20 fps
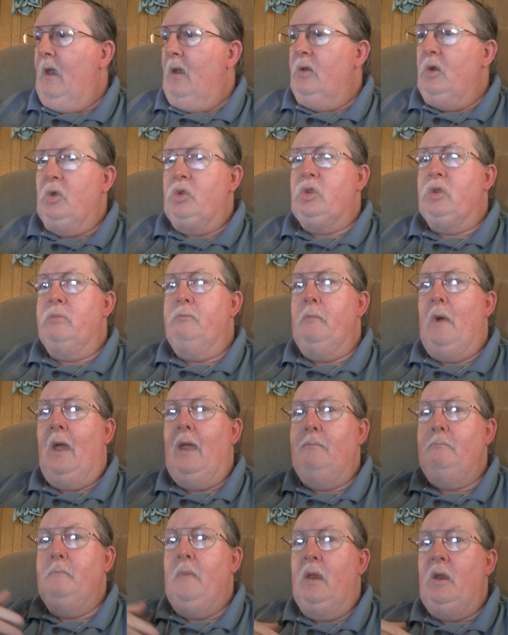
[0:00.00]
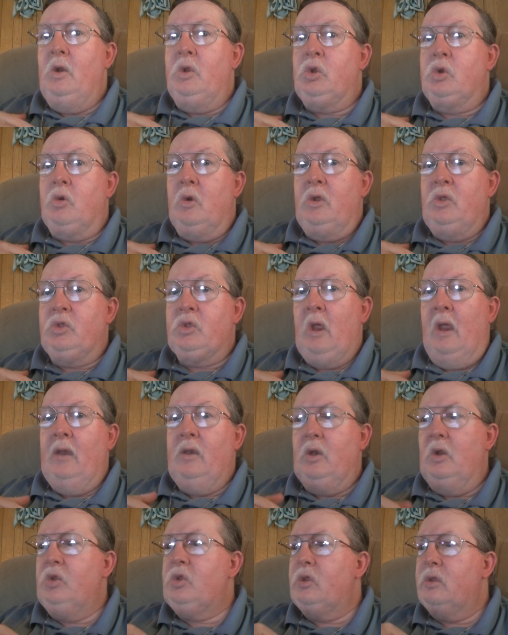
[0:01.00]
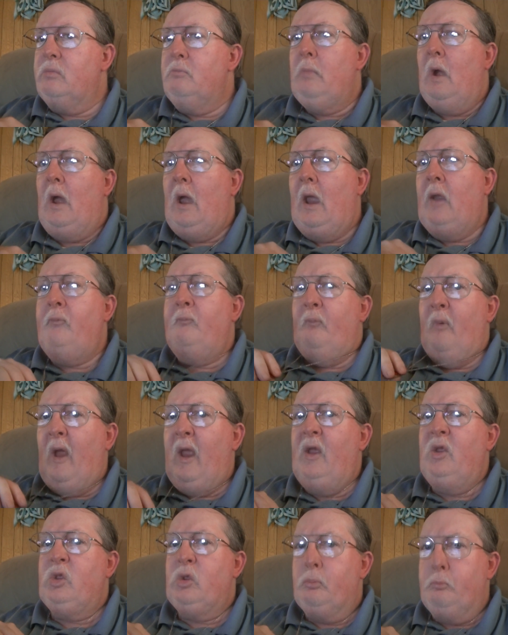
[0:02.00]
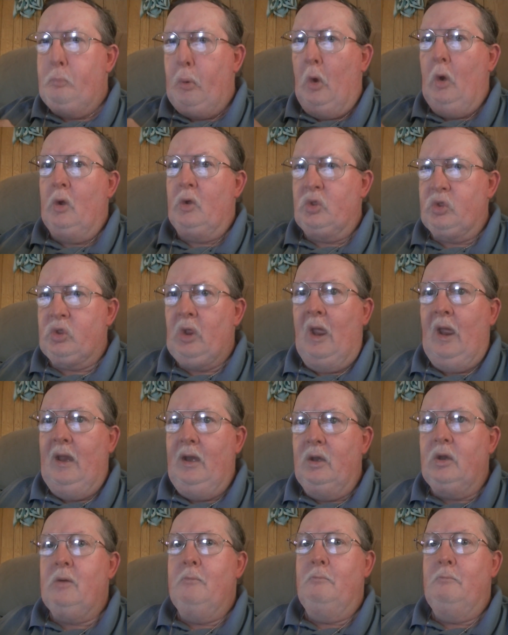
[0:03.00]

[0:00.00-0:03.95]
This is my ministry site. This is my Facebook site.